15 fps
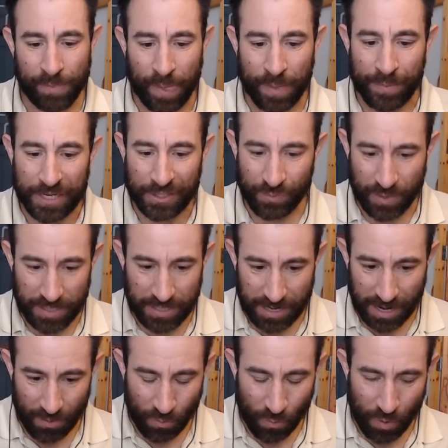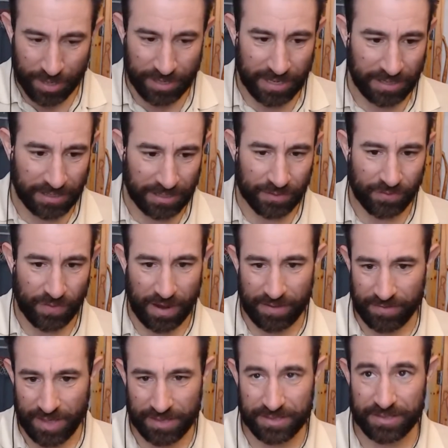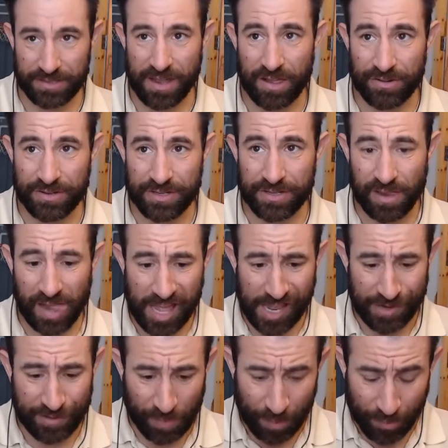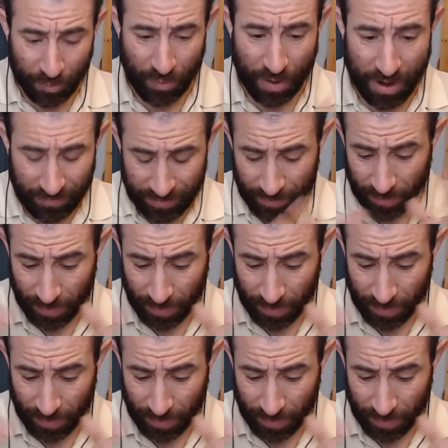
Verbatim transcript: Because I wanted at least $5,000 in profit,